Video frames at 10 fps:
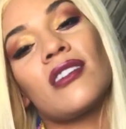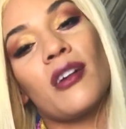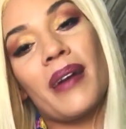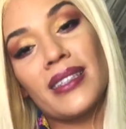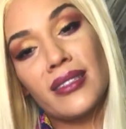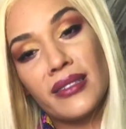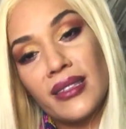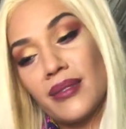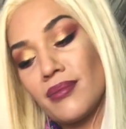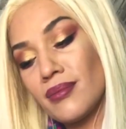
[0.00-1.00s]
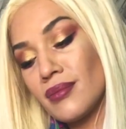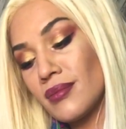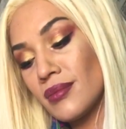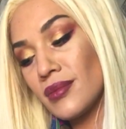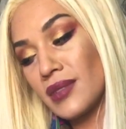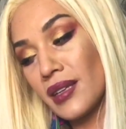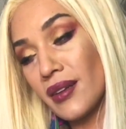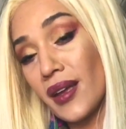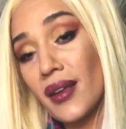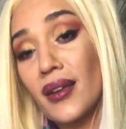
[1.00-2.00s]
go back to sleep. Night
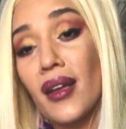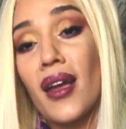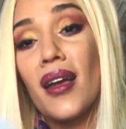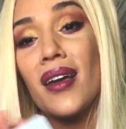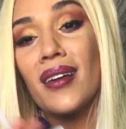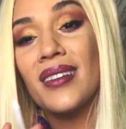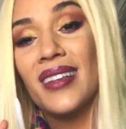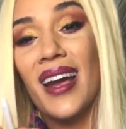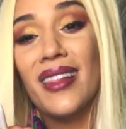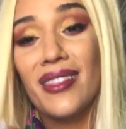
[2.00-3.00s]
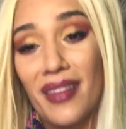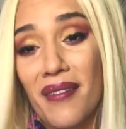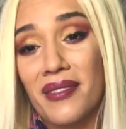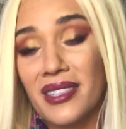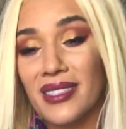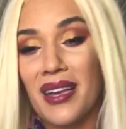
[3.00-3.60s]
night. I love this.